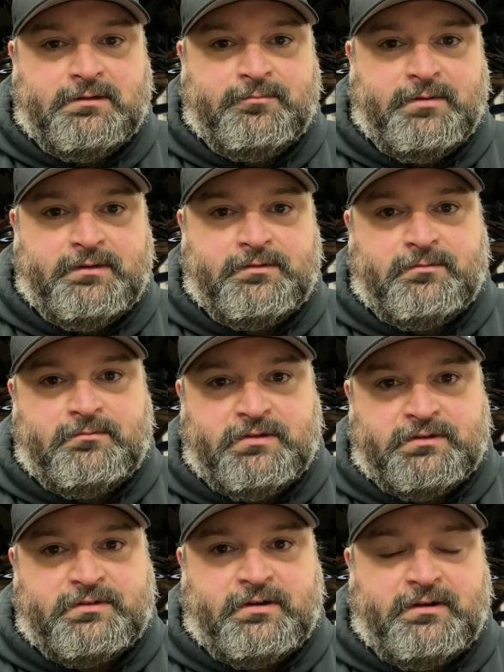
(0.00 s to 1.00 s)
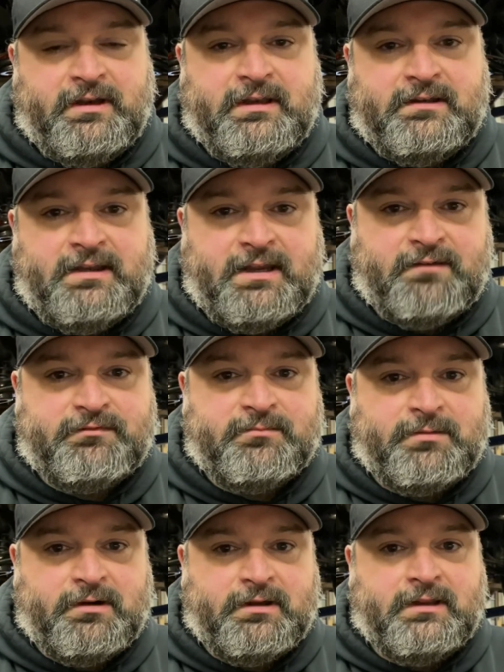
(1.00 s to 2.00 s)
It's just starting to hit the
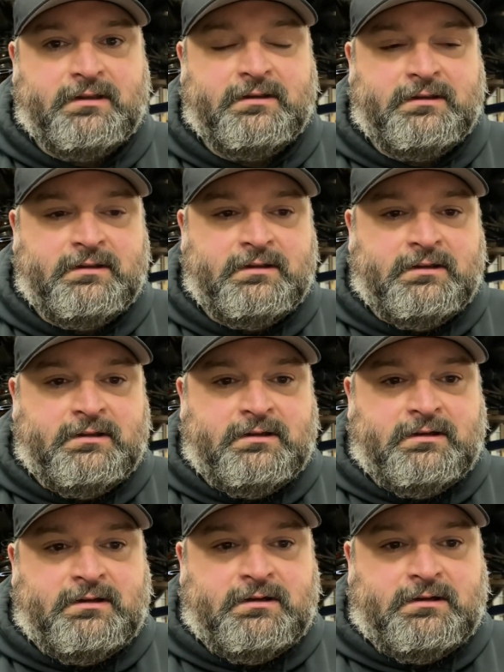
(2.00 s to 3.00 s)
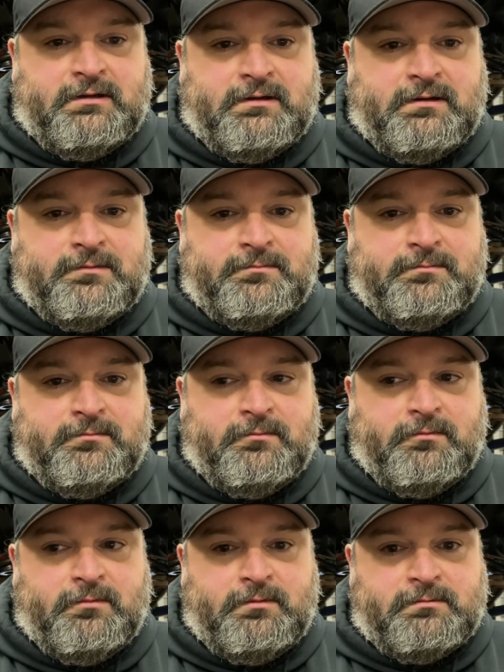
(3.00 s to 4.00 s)
aftermarket. Do
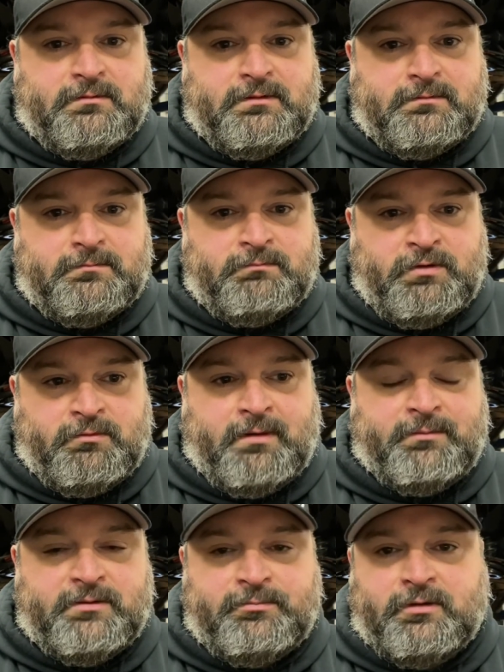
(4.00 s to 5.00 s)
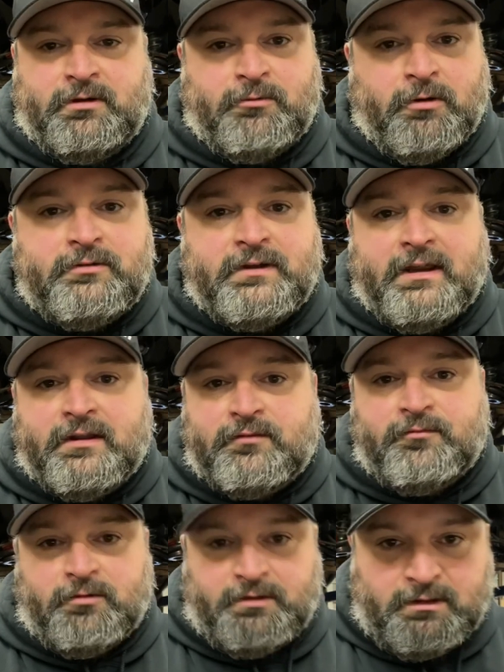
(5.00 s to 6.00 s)
you want me to put a quote together
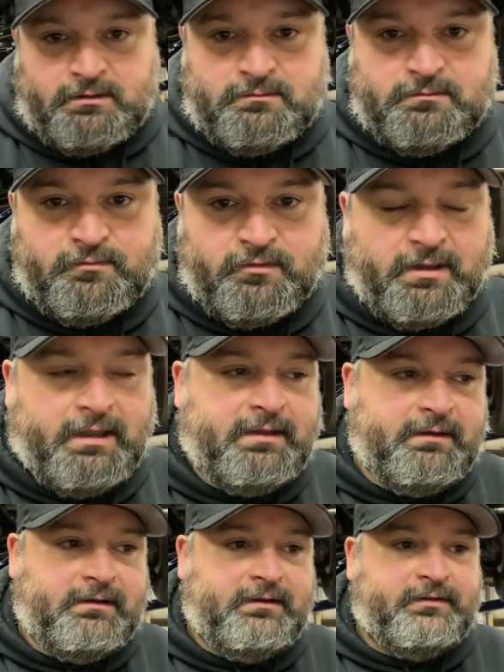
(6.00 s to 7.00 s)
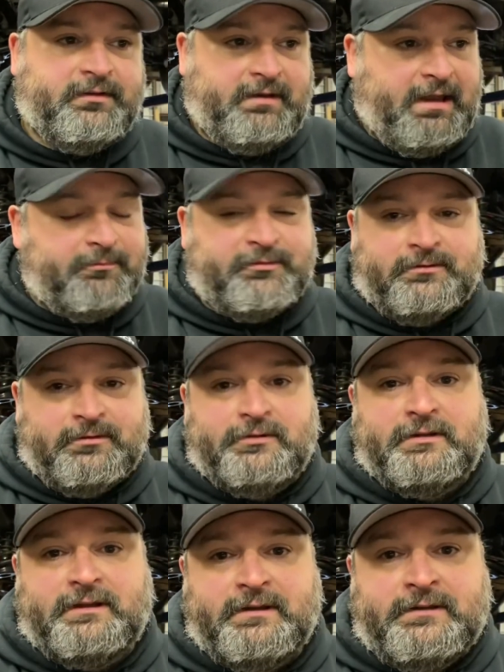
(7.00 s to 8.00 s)
for you for that? And he said, yeah,
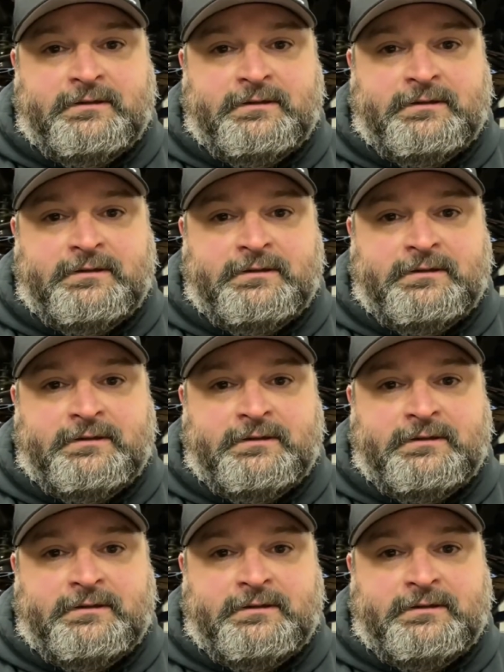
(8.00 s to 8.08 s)
absolutely.